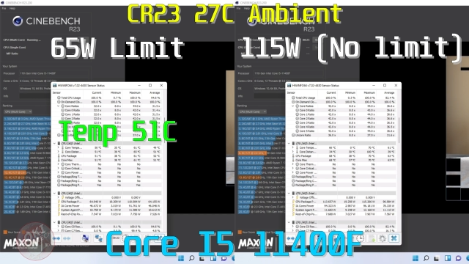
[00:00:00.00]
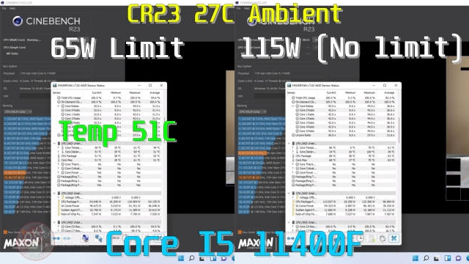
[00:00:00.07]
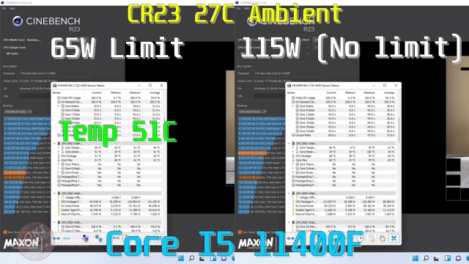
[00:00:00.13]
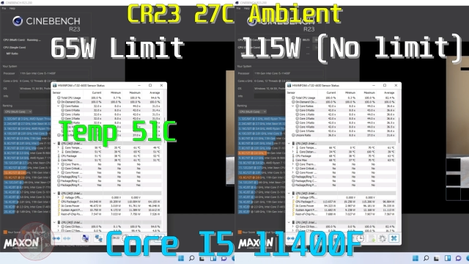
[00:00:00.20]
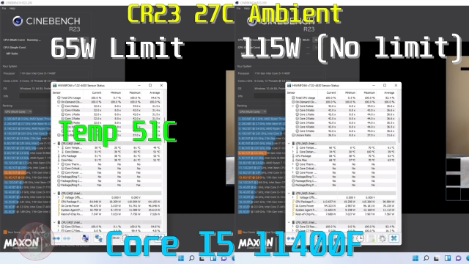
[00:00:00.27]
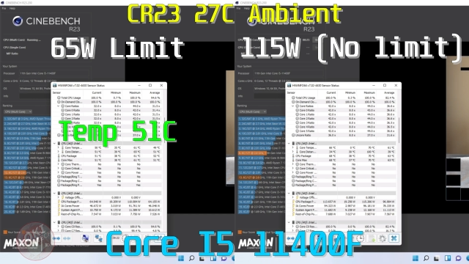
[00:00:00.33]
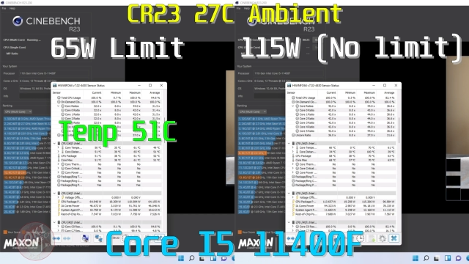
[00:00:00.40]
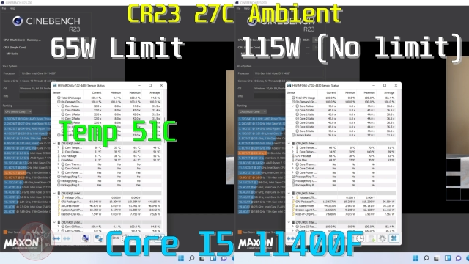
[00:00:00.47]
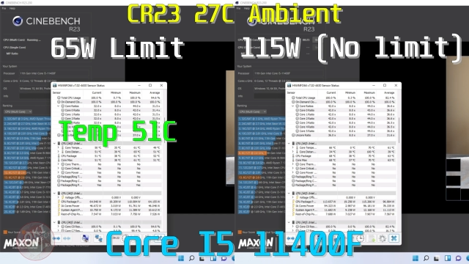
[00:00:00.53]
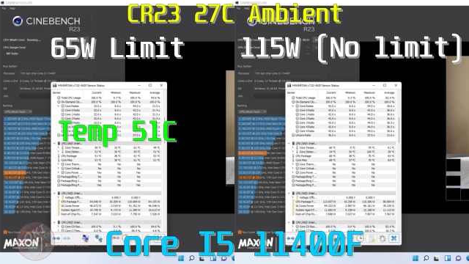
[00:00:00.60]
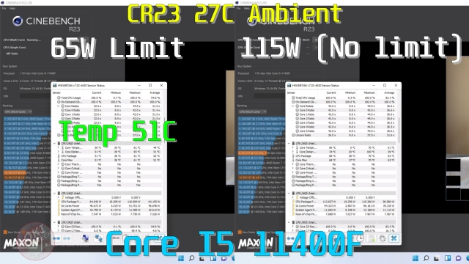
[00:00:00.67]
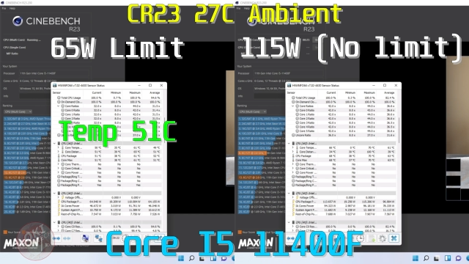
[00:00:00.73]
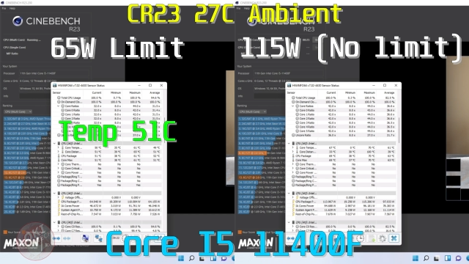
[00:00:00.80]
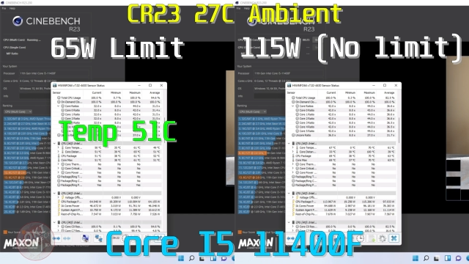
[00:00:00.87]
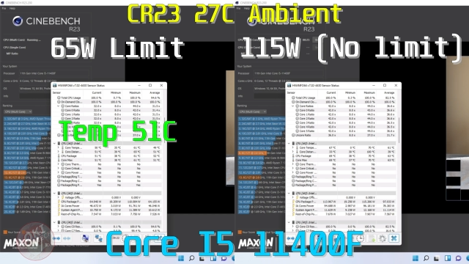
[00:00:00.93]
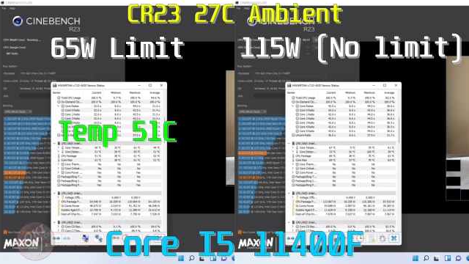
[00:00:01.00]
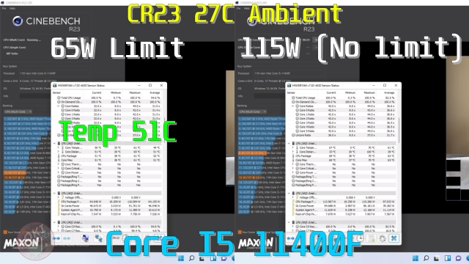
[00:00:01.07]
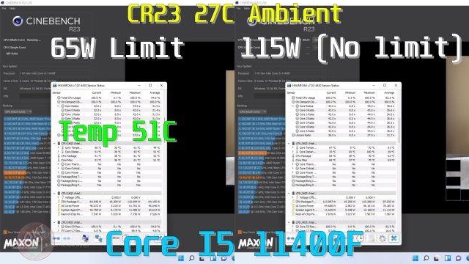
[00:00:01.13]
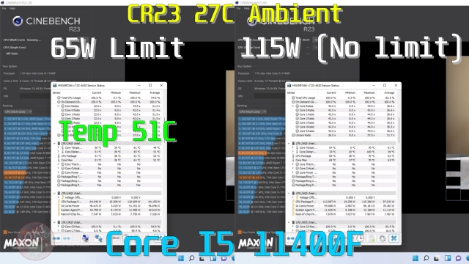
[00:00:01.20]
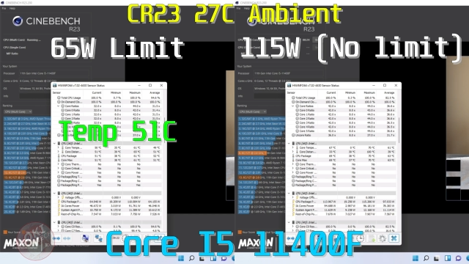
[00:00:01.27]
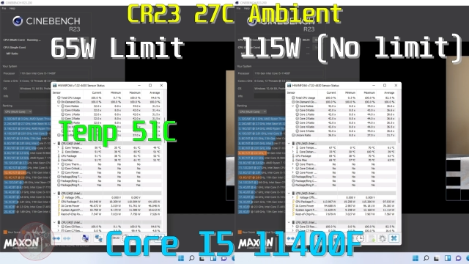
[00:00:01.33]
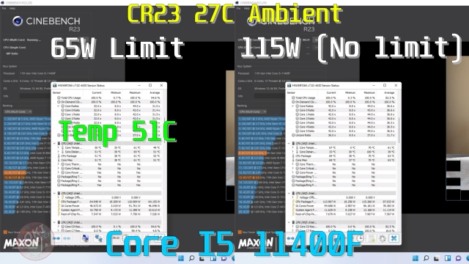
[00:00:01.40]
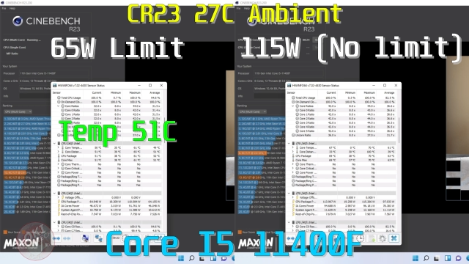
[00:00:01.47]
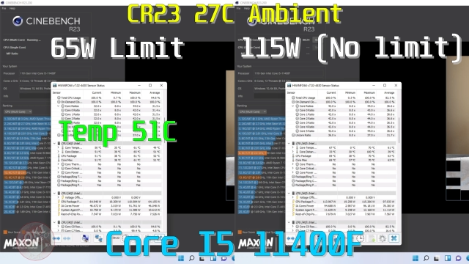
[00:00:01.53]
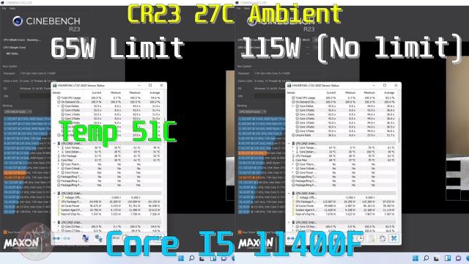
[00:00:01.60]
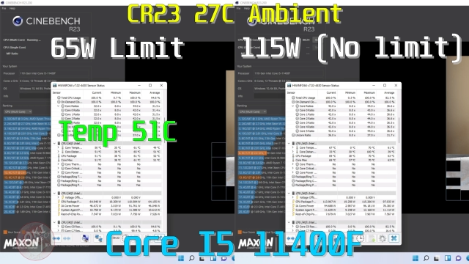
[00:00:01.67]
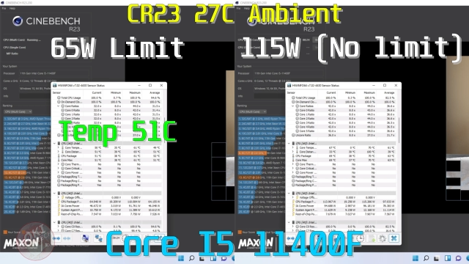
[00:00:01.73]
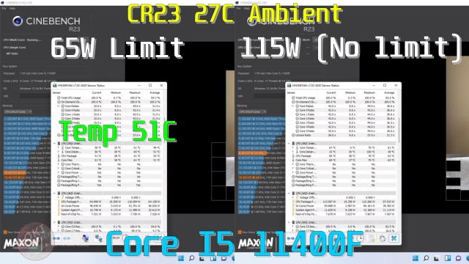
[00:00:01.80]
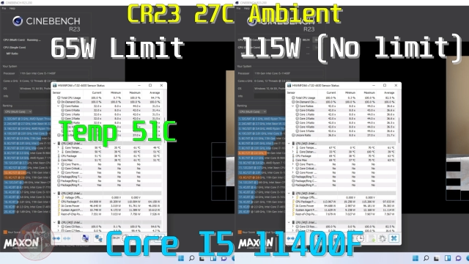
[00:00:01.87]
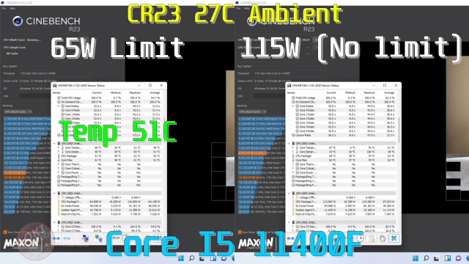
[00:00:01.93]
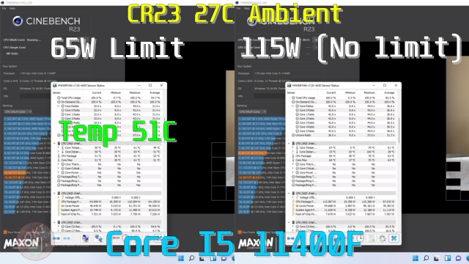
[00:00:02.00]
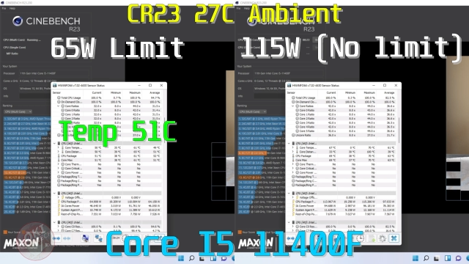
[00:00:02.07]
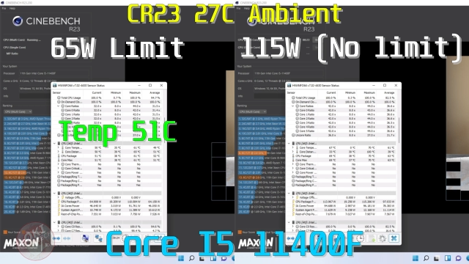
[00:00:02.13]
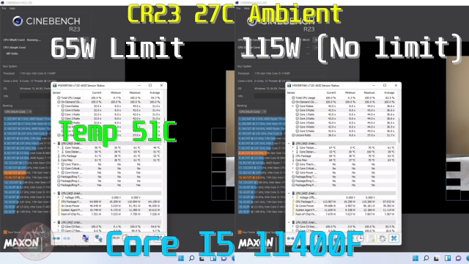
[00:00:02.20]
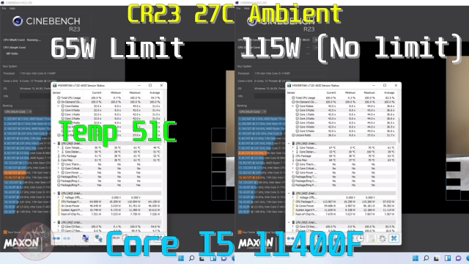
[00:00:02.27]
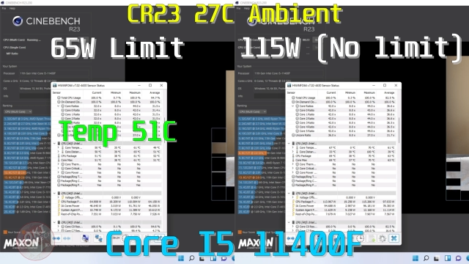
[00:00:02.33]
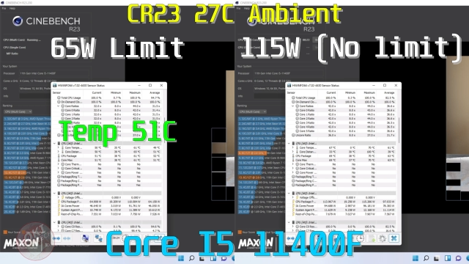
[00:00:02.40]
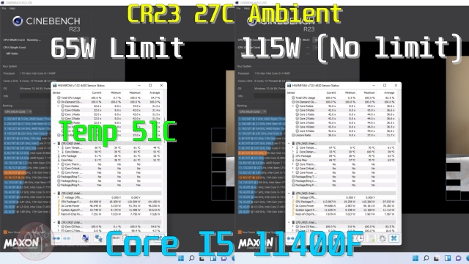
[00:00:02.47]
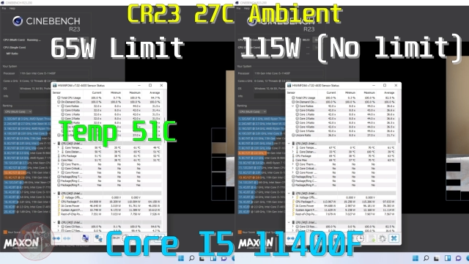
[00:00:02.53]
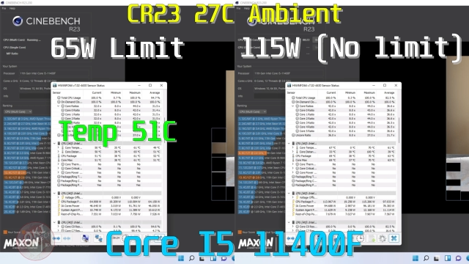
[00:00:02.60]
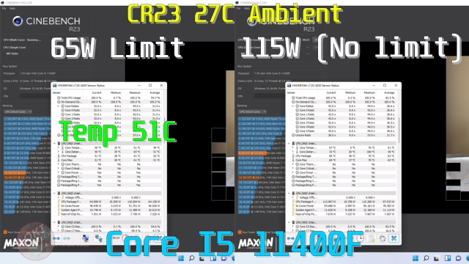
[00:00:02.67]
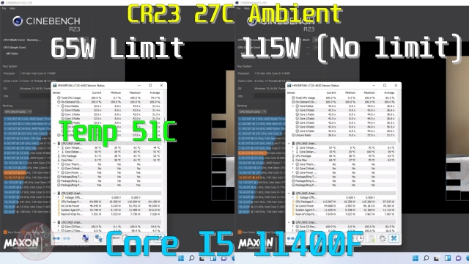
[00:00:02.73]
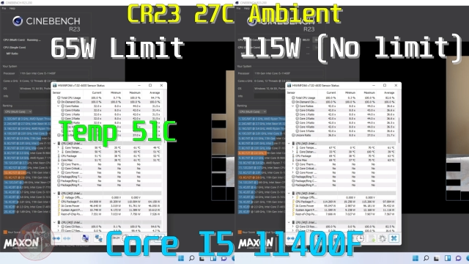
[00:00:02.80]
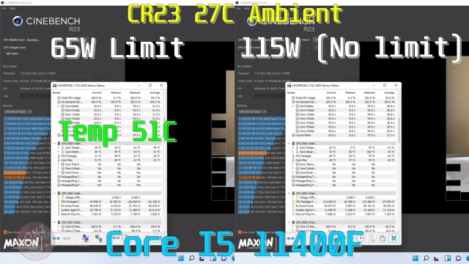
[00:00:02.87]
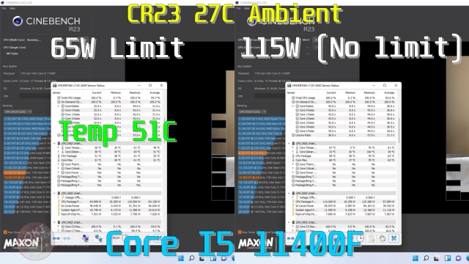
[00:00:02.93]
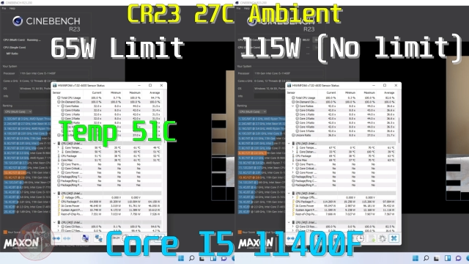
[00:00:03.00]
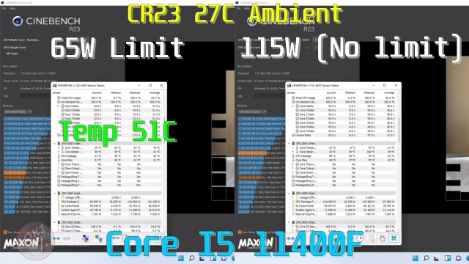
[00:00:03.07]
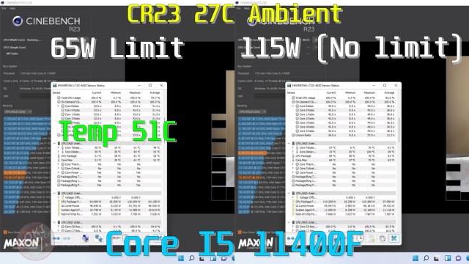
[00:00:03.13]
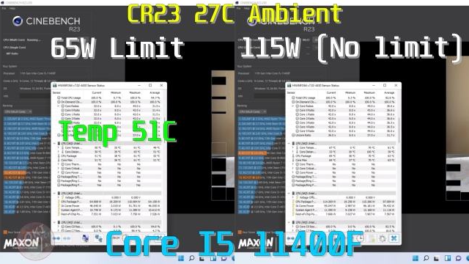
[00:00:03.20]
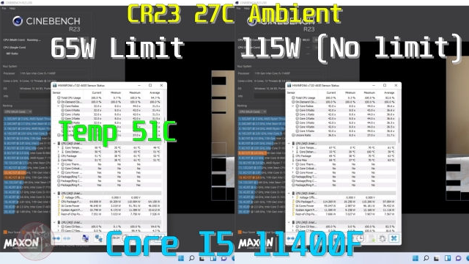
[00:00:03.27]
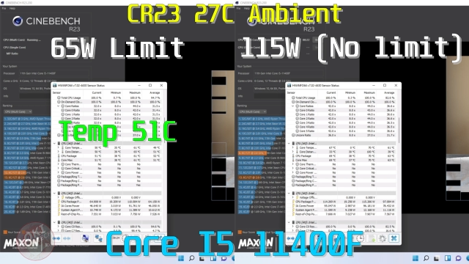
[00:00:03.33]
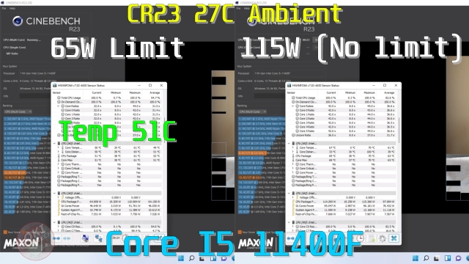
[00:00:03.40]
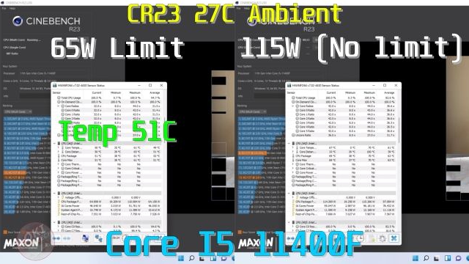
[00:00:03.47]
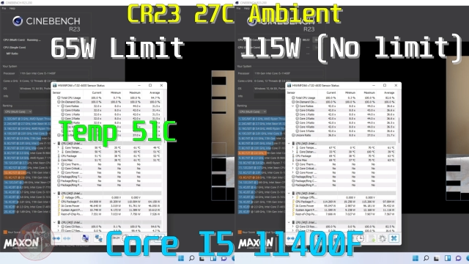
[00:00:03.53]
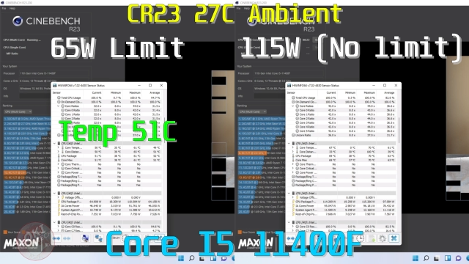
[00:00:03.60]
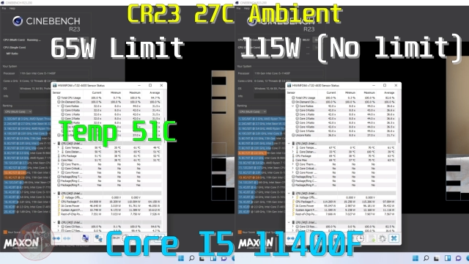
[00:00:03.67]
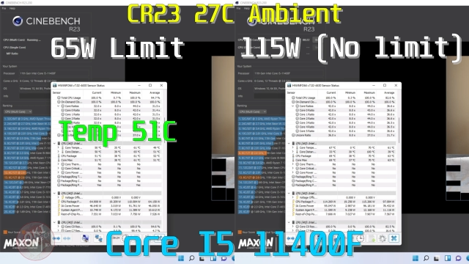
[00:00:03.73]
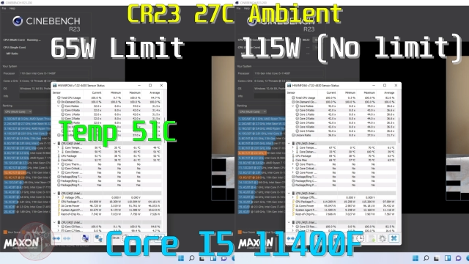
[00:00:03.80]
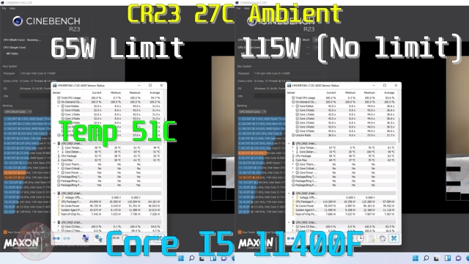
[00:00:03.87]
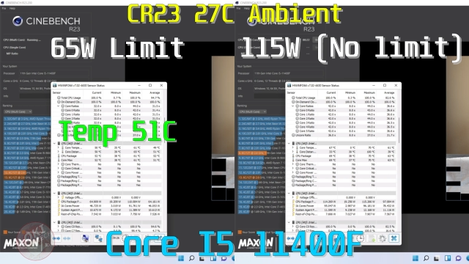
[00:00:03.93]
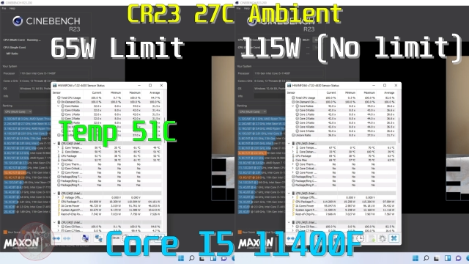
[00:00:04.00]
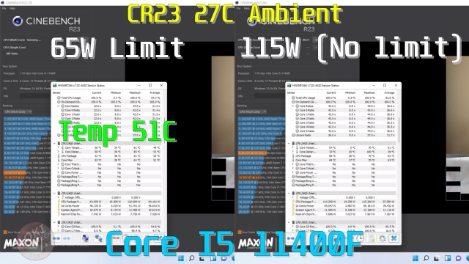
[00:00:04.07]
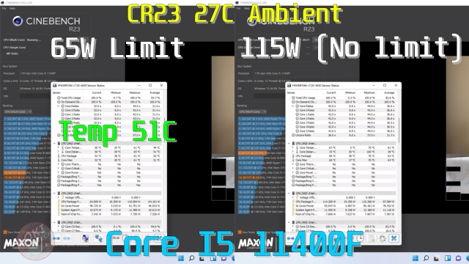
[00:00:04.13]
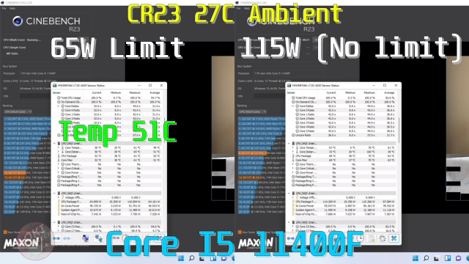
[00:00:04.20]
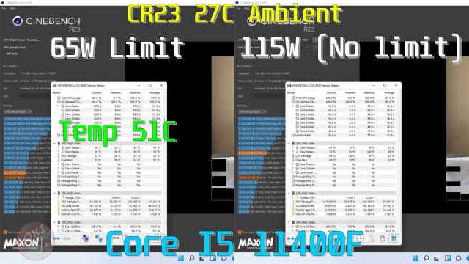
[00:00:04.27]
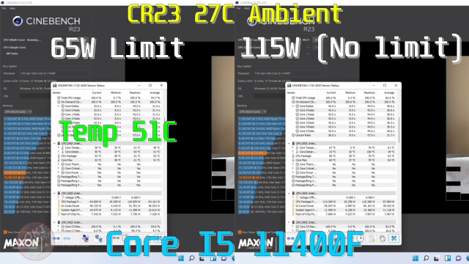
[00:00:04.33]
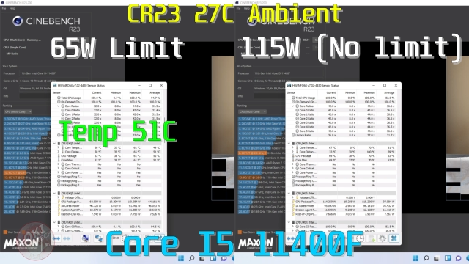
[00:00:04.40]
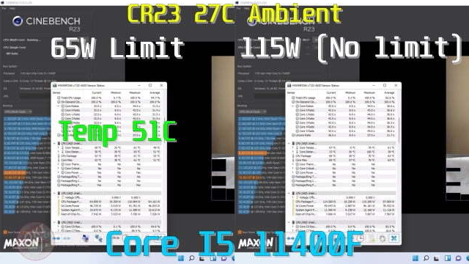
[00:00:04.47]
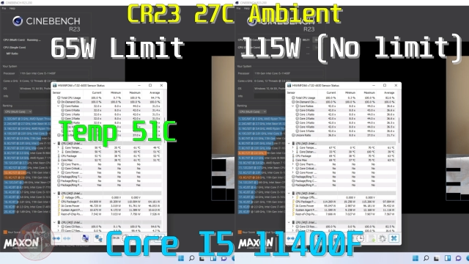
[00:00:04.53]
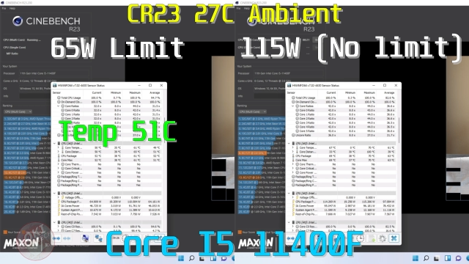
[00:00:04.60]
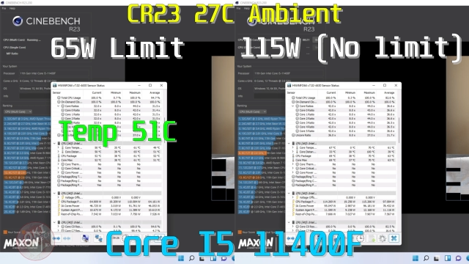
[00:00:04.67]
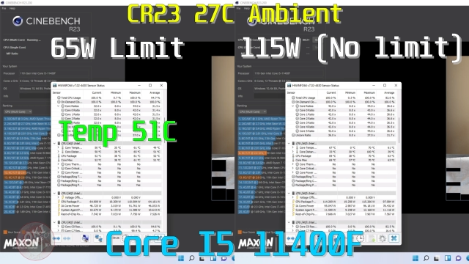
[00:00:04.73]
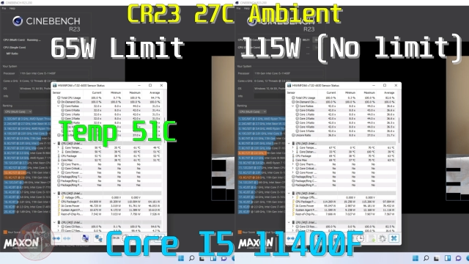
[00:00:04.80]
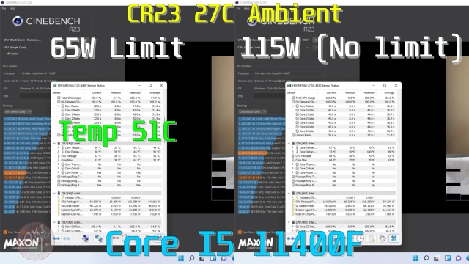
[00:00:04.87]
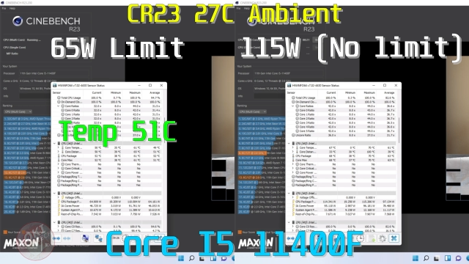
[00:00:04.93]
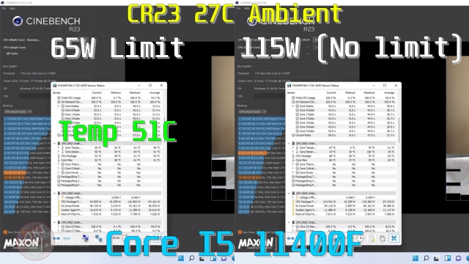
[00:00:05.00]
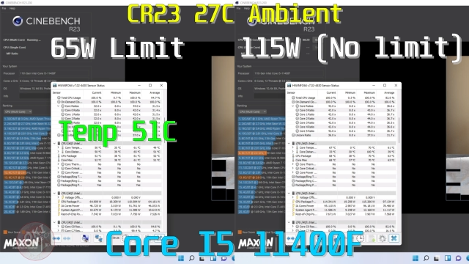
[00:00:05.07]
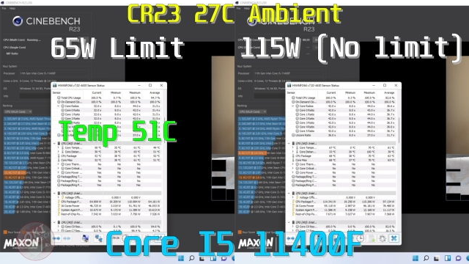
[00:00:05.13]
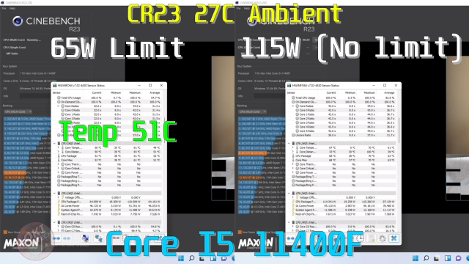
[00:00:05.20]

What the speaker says: Nobody's mouth can be seen.